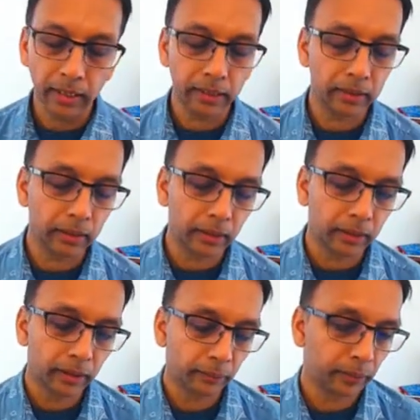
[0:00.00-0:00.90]

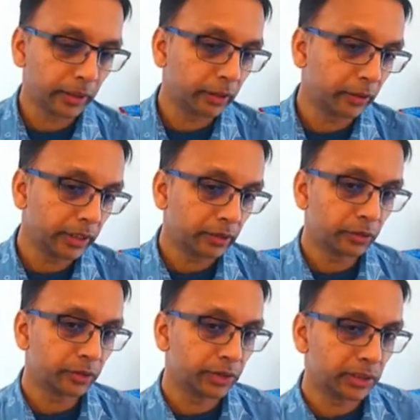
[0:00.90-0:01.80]
And we're
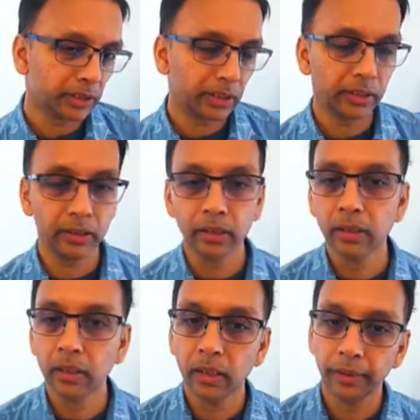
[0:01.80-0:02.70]
going to see
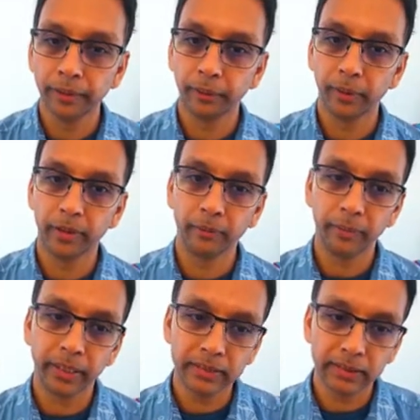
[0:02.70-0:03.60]
whether it
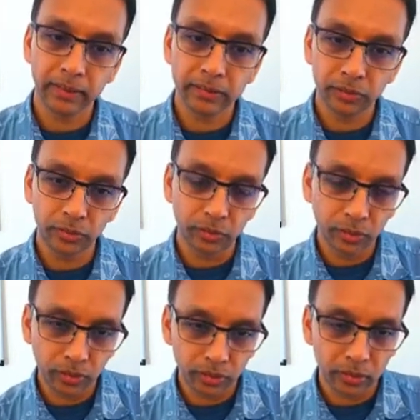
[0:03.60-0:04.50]
makes sense to
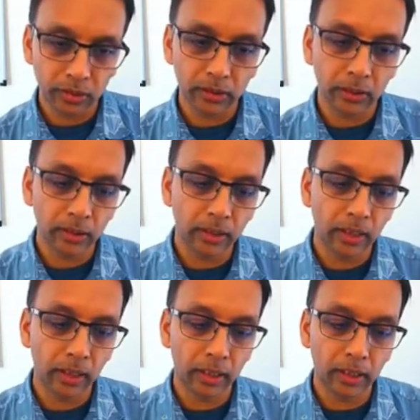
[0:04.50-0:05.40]
talk
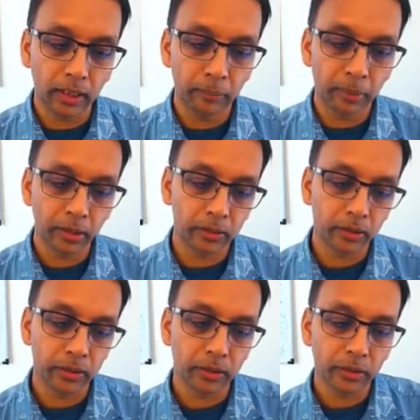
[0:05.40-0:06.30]
about
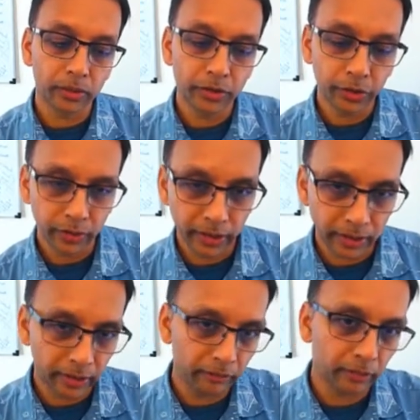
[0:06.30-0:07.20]
2D
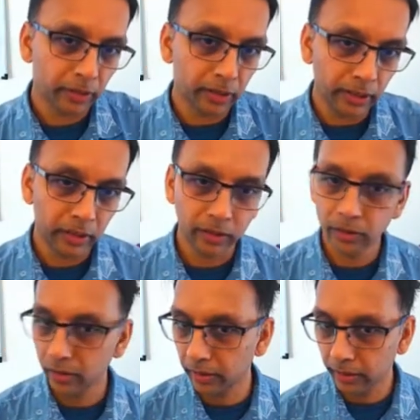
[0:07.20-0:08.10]
even in the
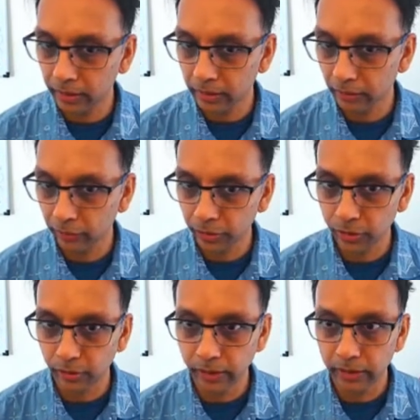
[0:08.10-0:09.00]
context of
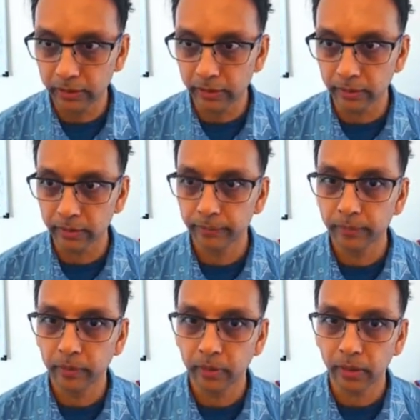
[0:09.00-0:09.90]
virtual reality.
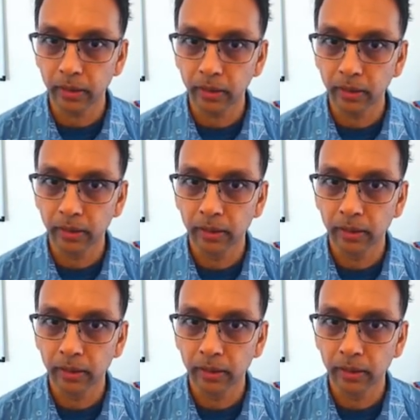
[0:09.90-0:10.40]
Okay.